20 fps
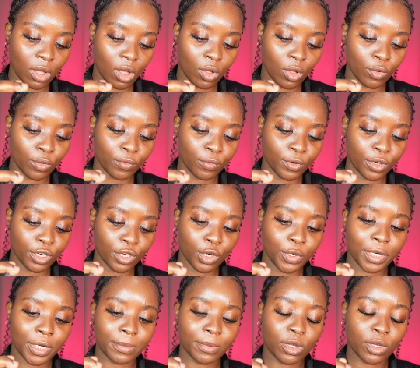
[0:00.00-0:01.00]
All Over
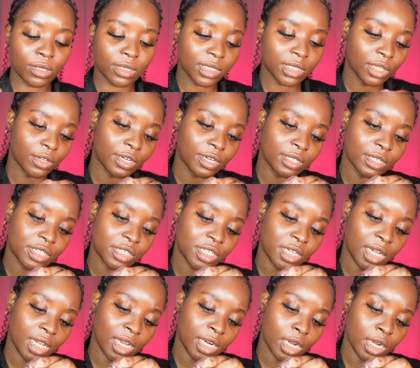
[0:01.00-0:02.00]
Cream Concealer in the
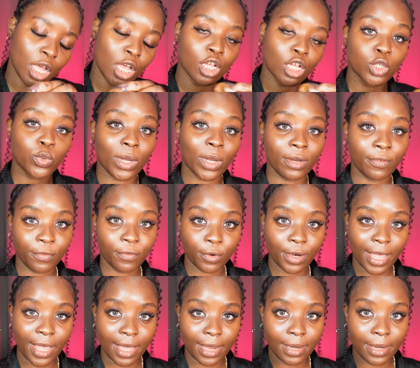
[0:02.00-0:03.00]
shade
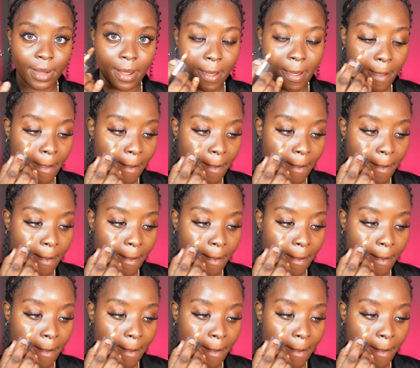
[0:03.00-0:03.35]
24N.